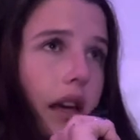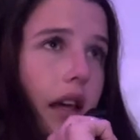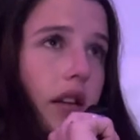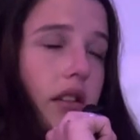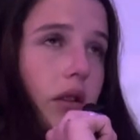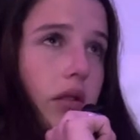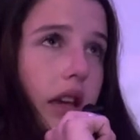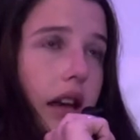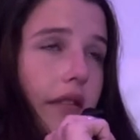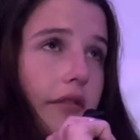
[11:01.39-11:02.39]

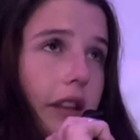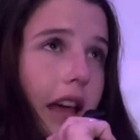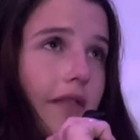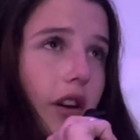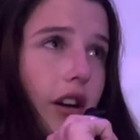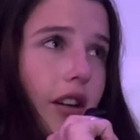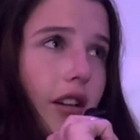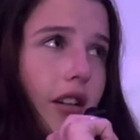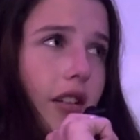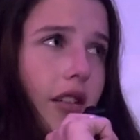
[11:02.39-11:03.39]
associate a flavor
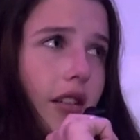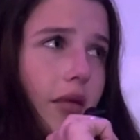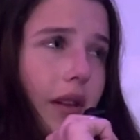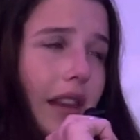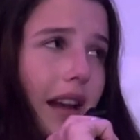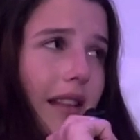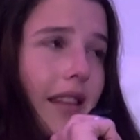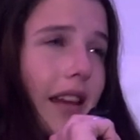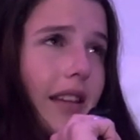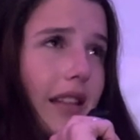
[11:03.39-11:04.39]
with an
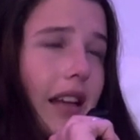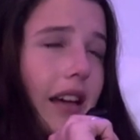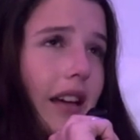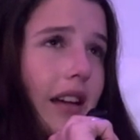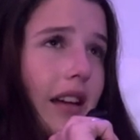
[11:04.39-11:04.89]
ethnicity.